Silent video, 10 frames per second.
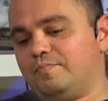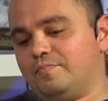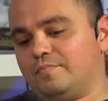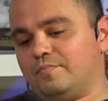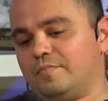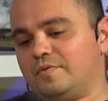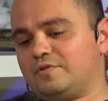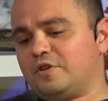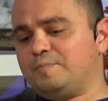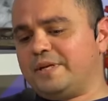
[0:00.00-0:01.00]
because?
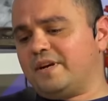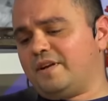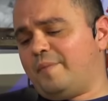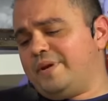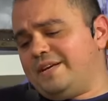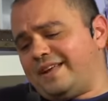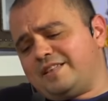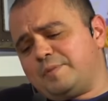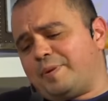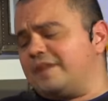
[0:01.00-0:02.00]
just because, I mean, it
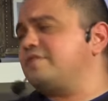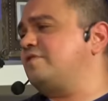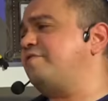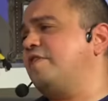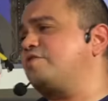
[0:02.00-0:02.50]
depends. There's, different- there's